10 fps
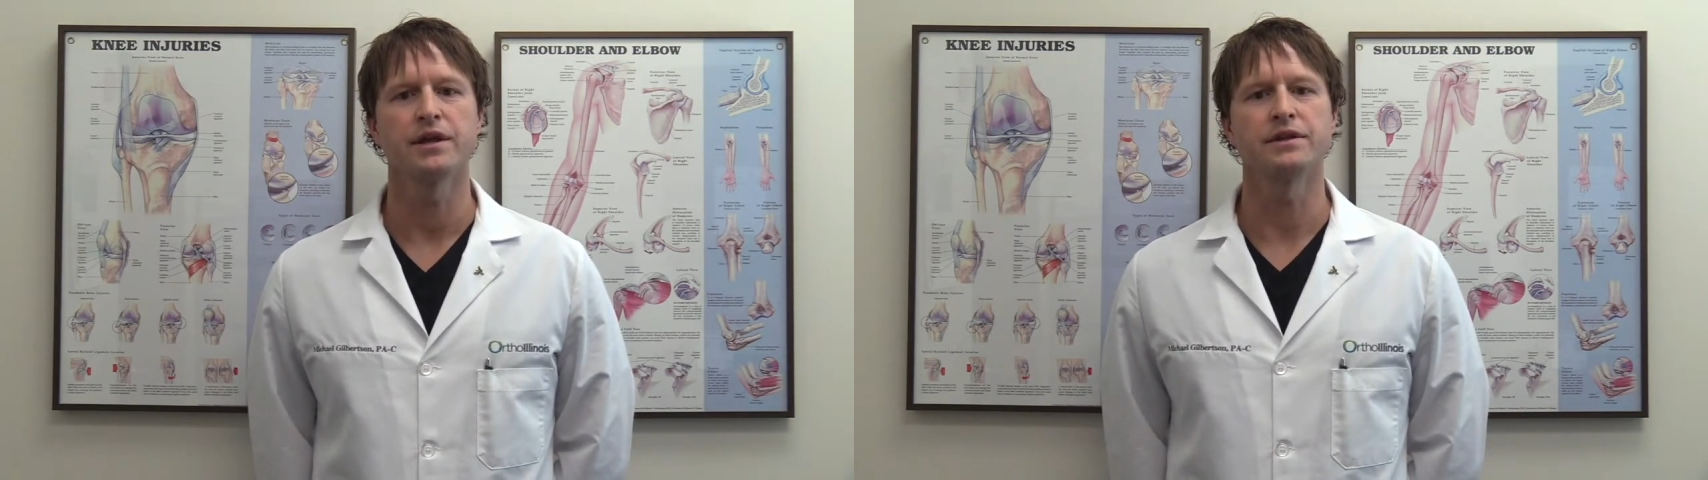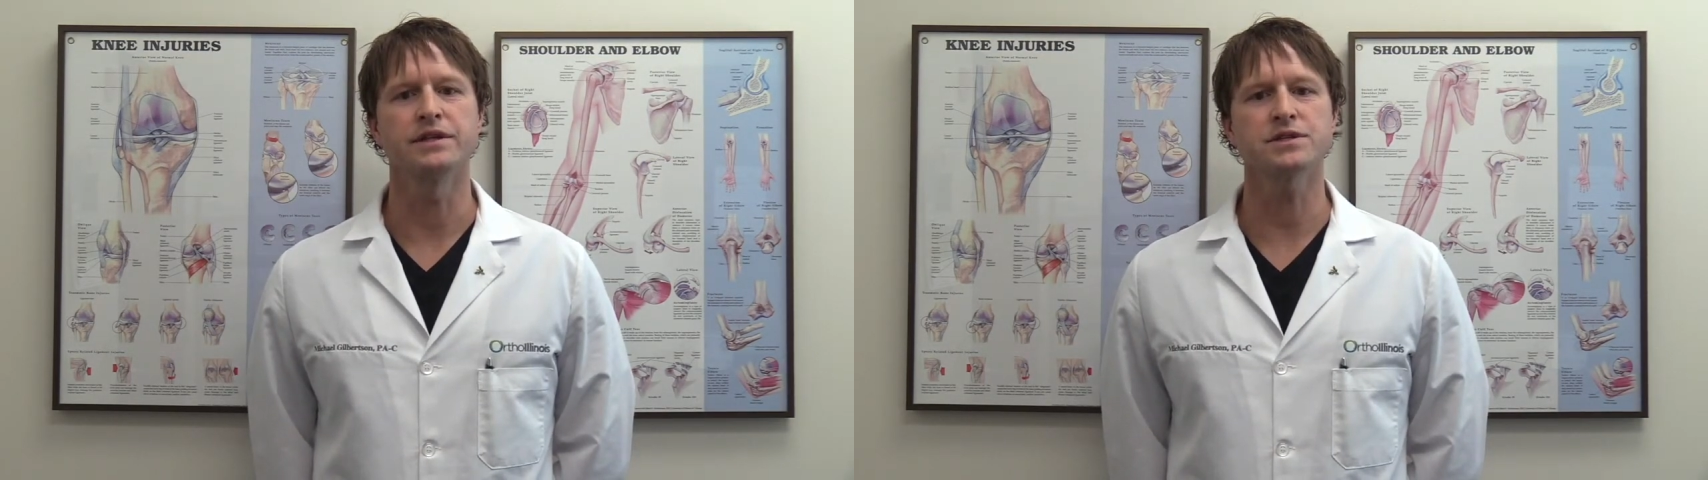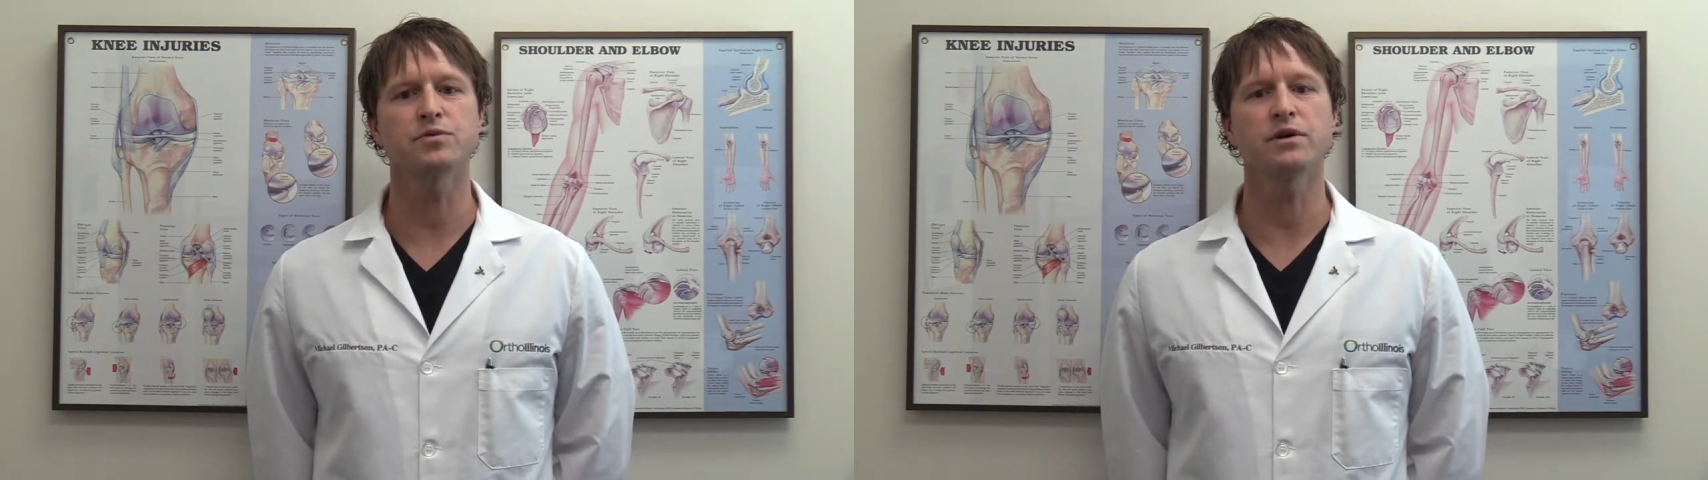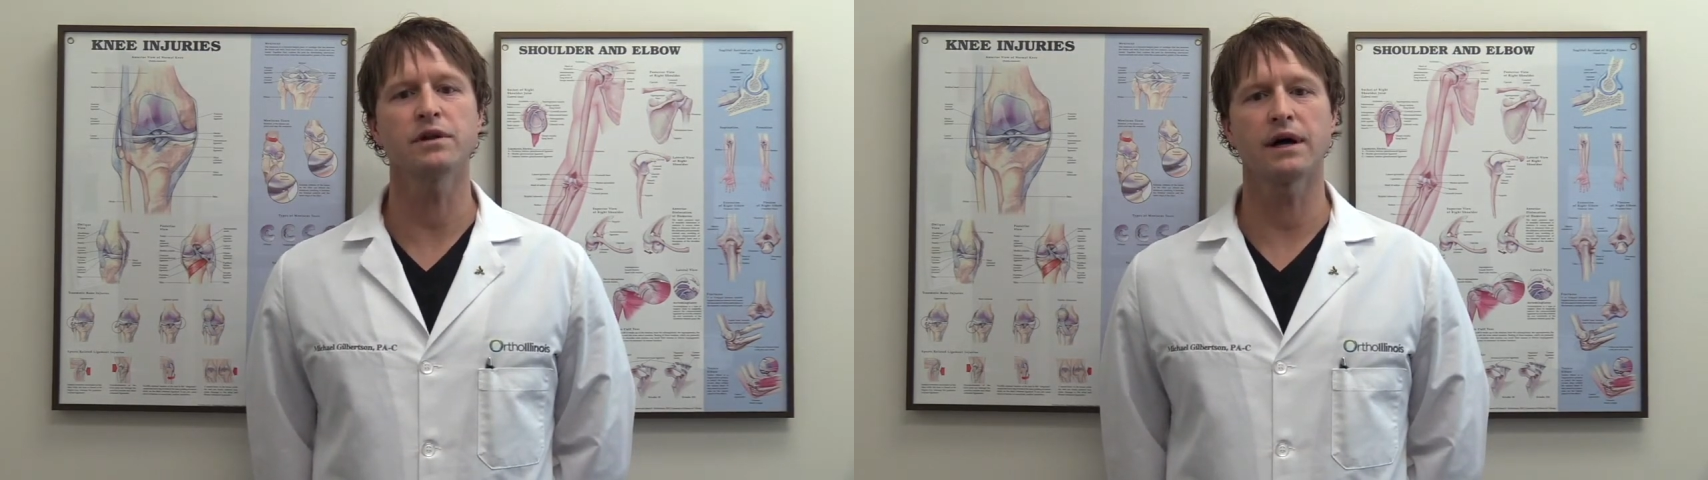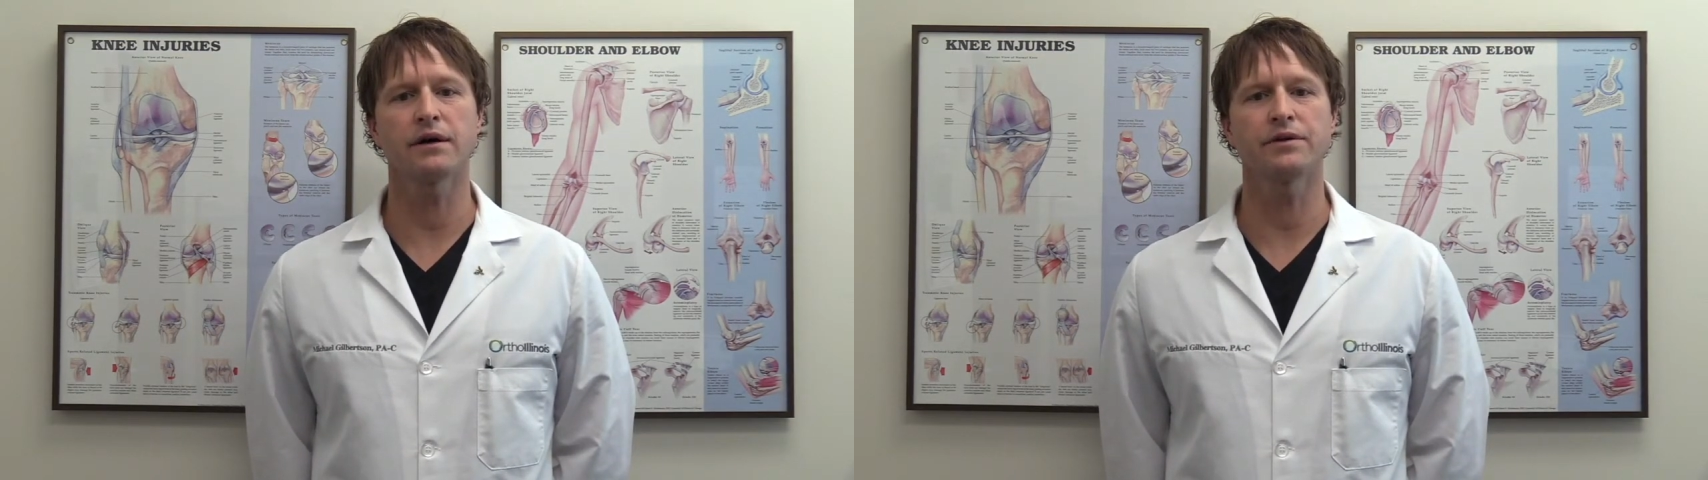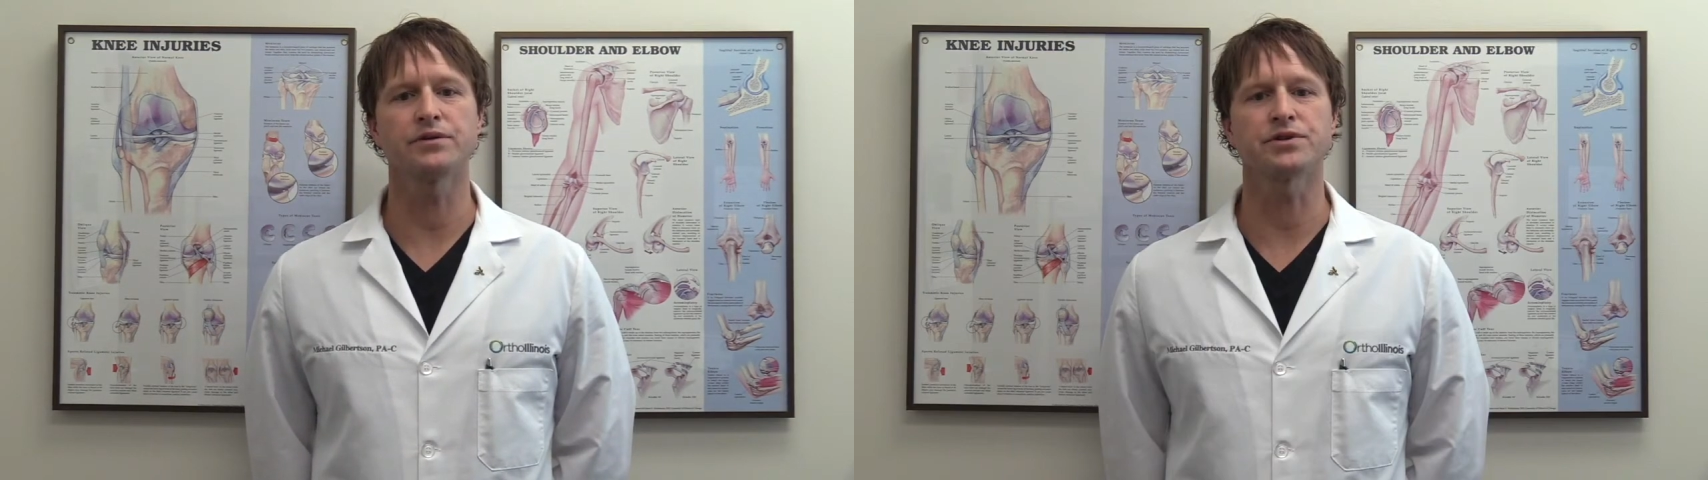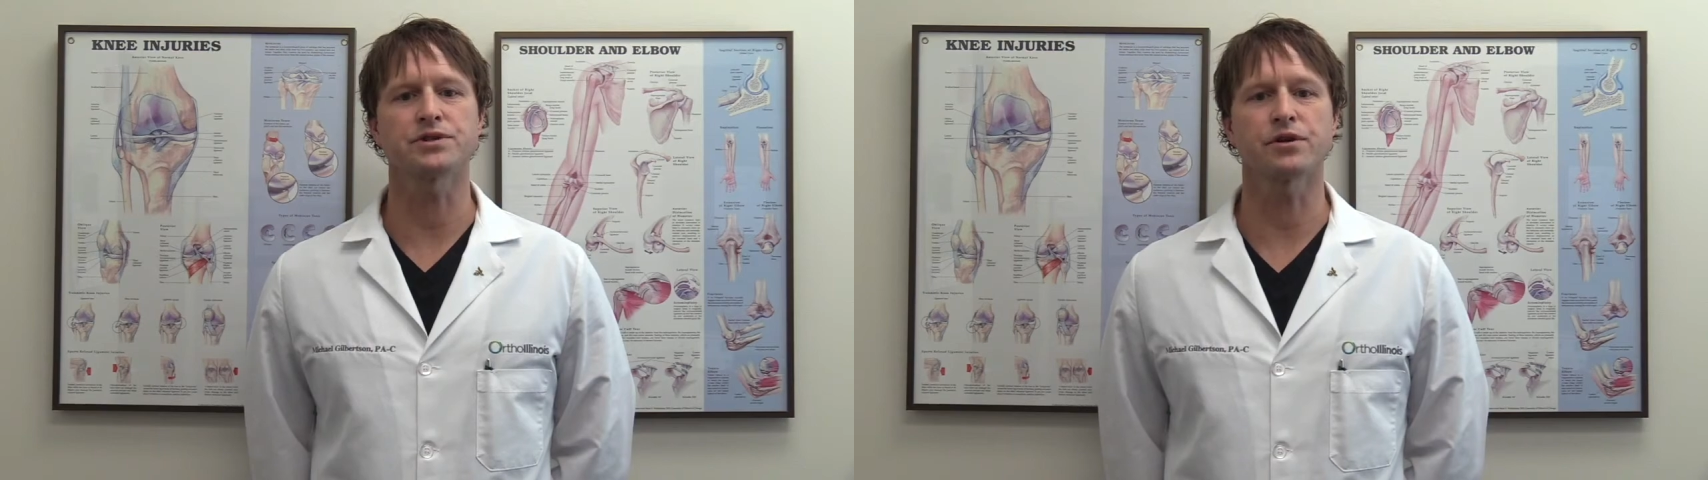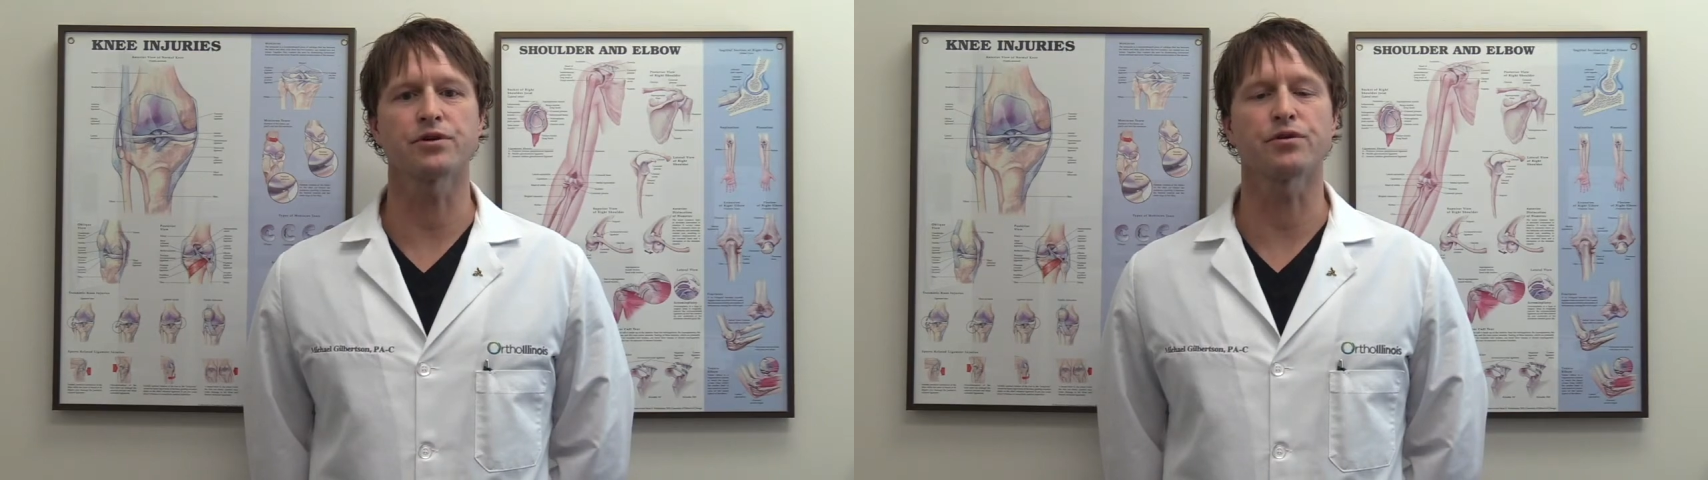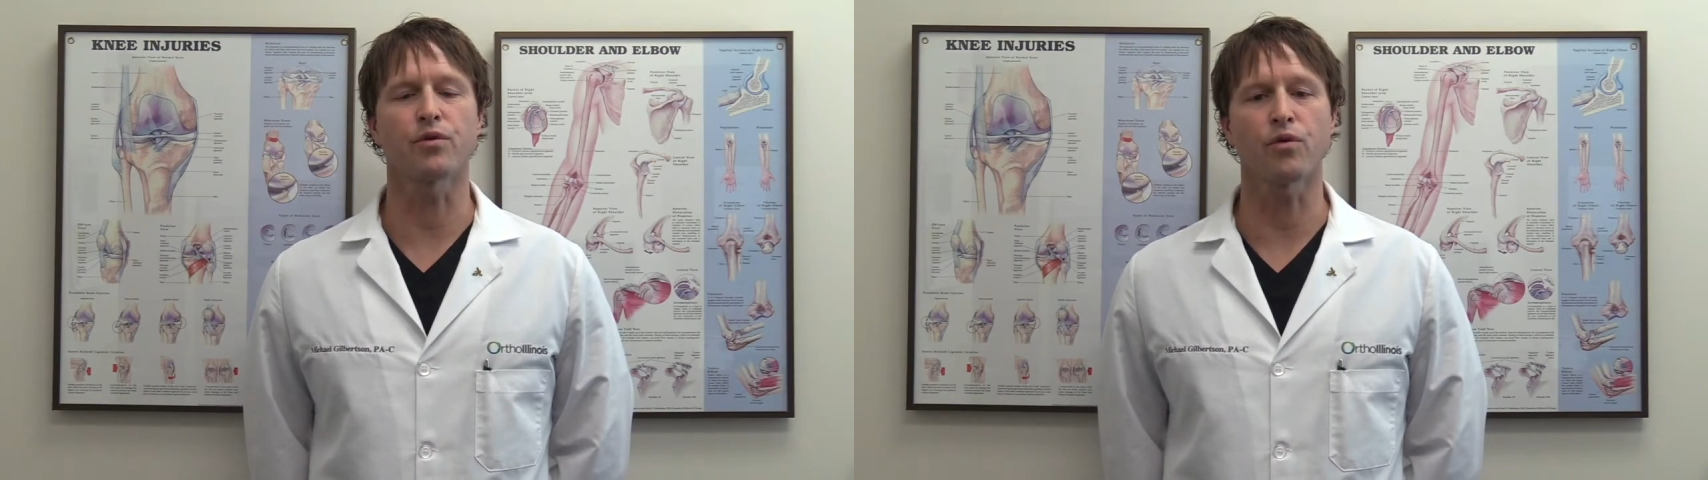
This will allow you to start your